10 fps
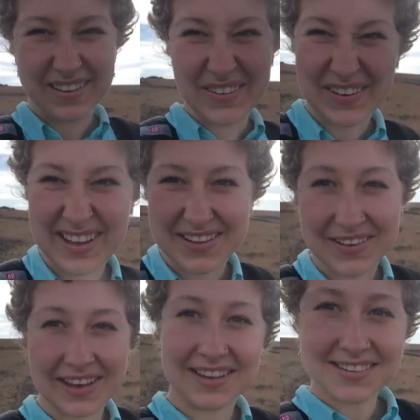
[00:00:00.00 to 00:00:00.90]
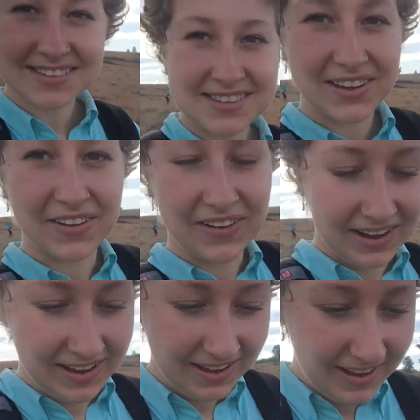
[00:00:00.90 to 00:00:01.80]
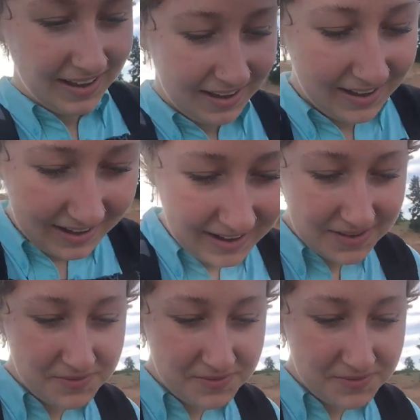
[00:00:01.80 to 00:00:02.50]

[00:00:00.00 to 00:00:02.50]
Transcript: Okay, you guys, so I am